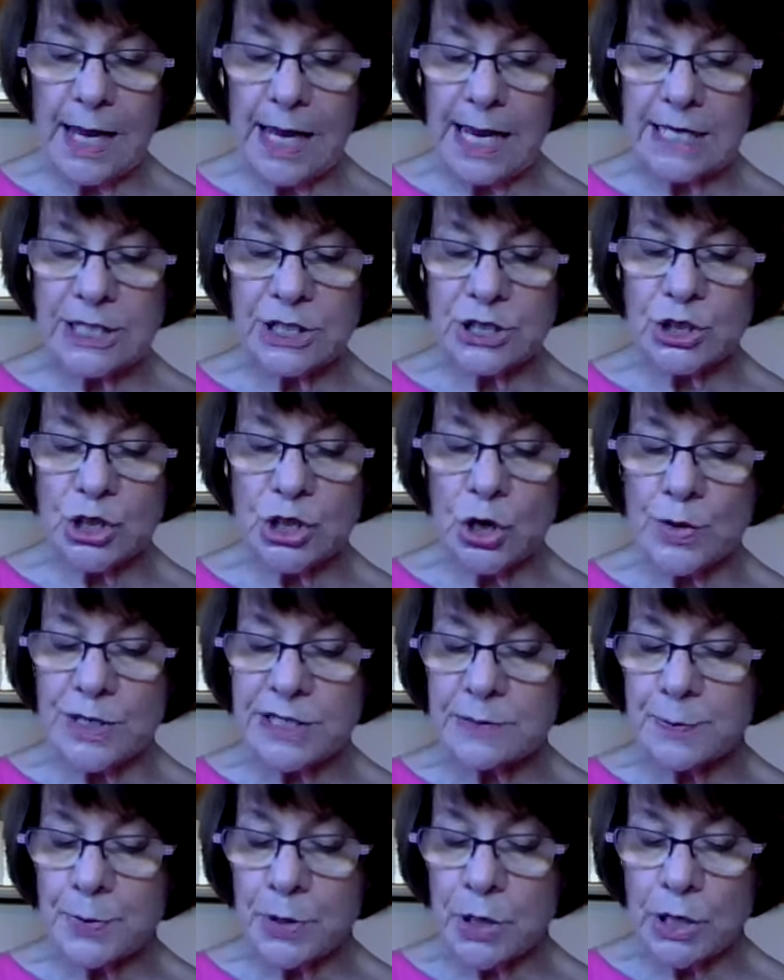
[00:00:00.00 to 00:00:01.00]
His
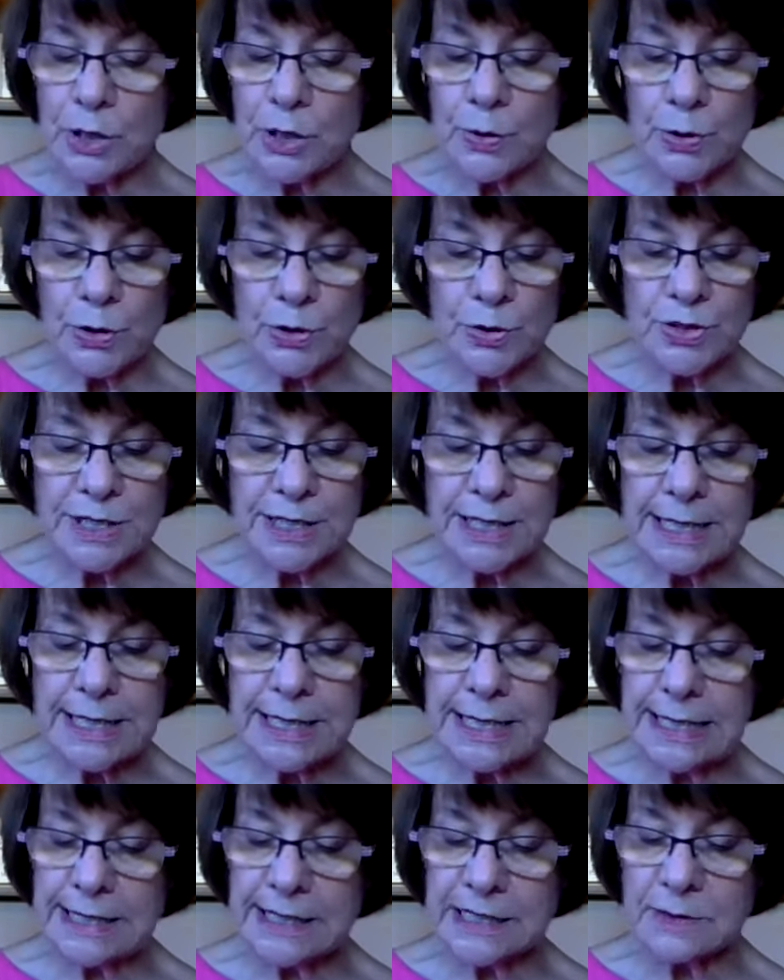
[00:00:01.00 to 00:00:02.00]
newest book, Cruising
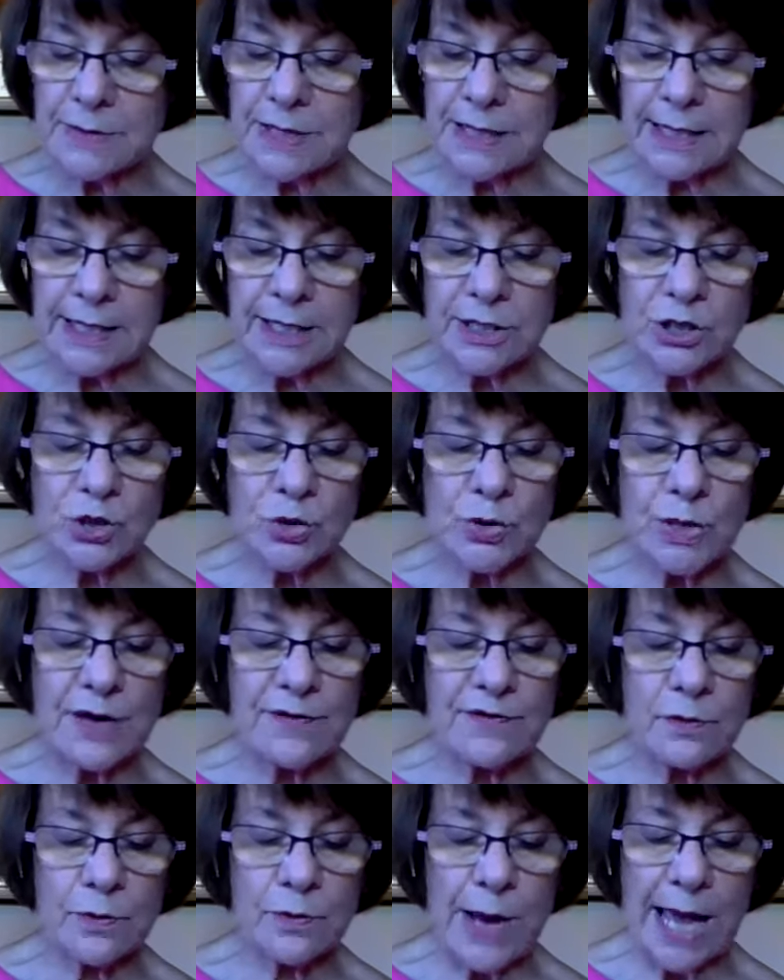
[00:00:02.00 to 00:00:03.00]
An Intimate History
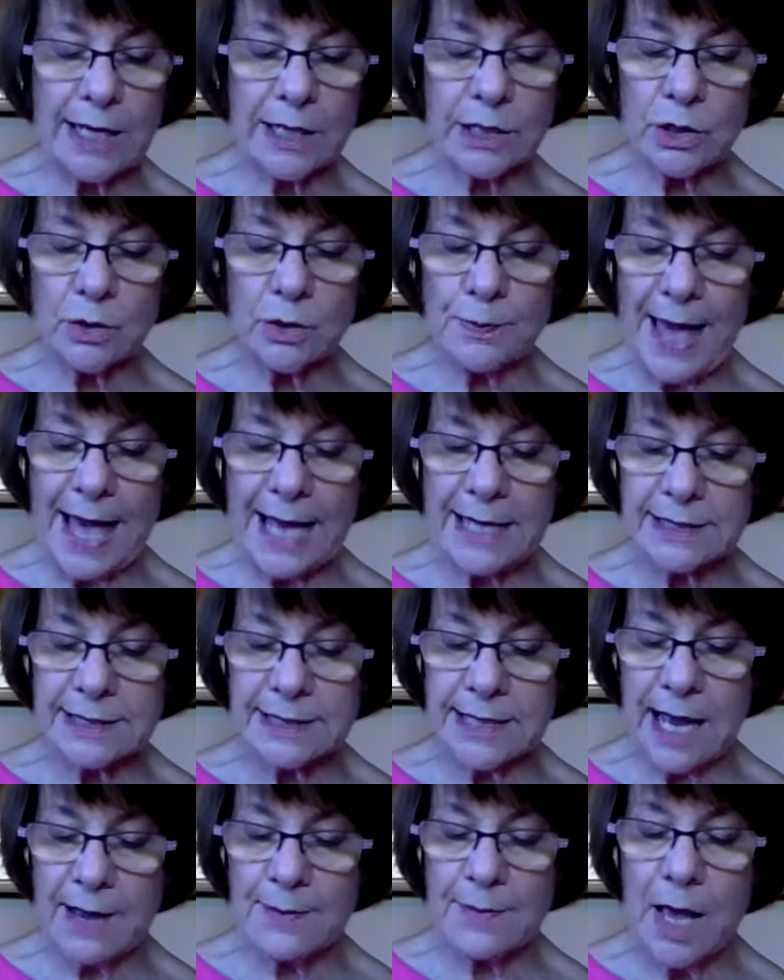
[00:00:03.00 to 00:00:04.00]
of a Radical
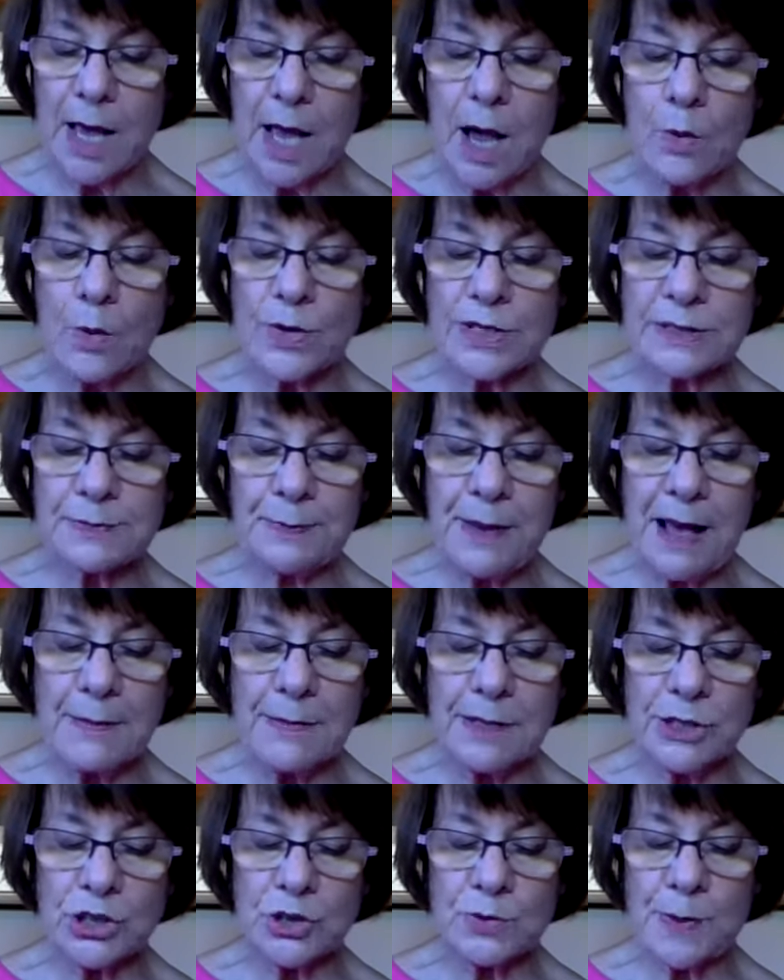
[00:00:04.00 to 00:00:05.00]
Pastime, was
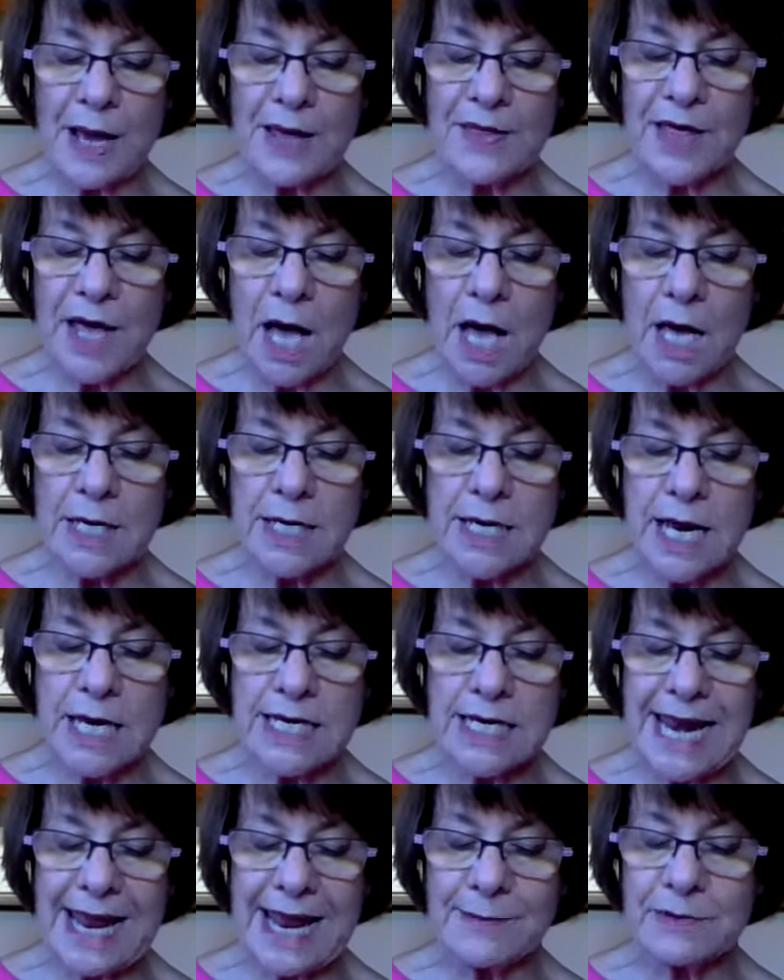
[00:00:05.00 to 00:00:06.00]
published by the
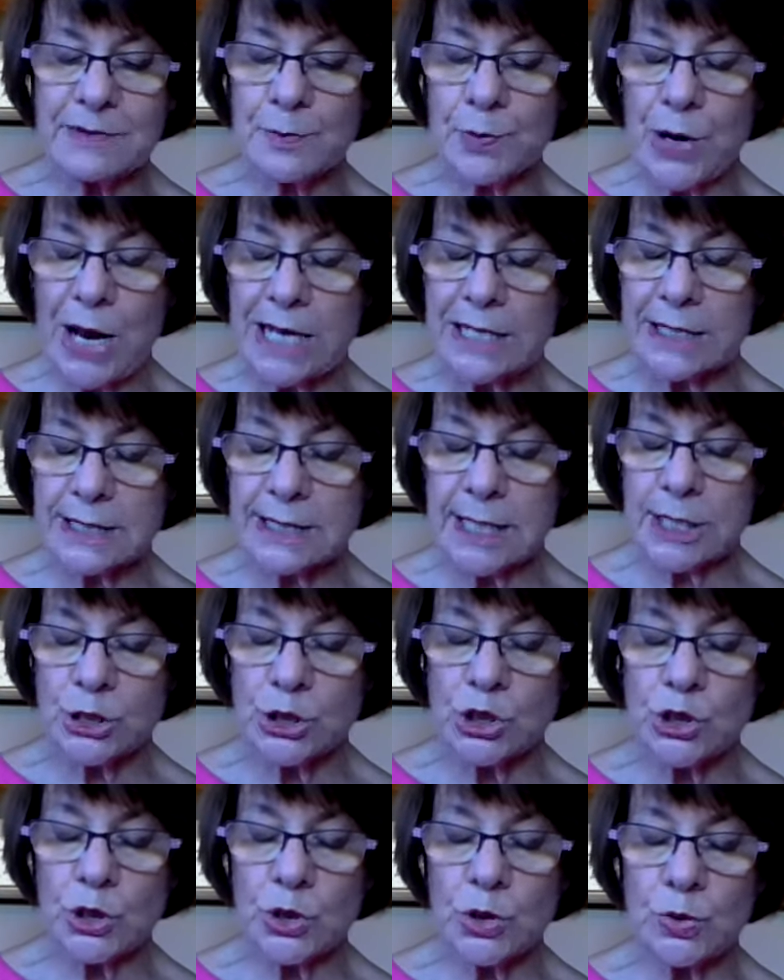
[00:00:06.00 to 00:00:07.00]
Unnamed Press
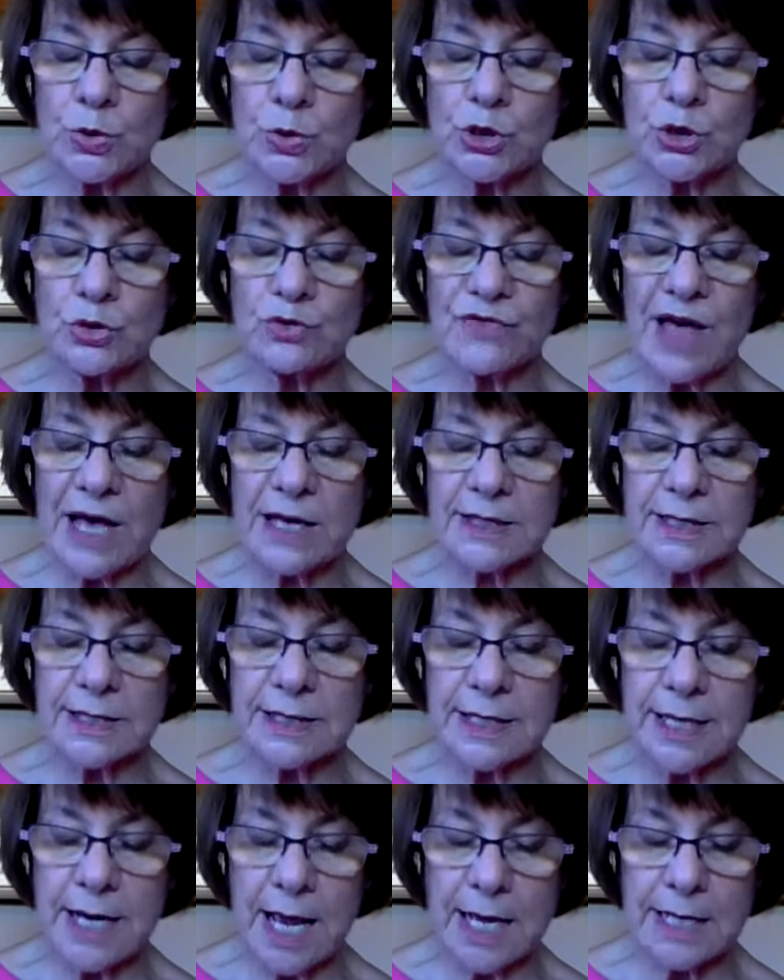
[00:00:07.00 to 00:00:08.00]
in June
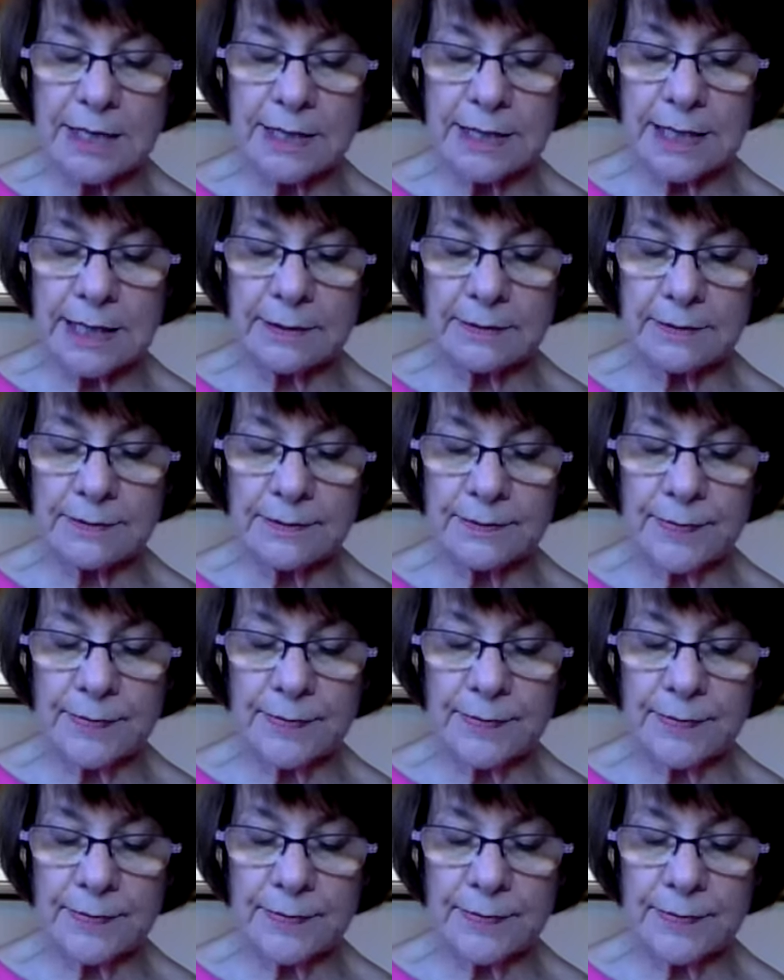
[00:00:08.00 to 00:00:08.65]
2019.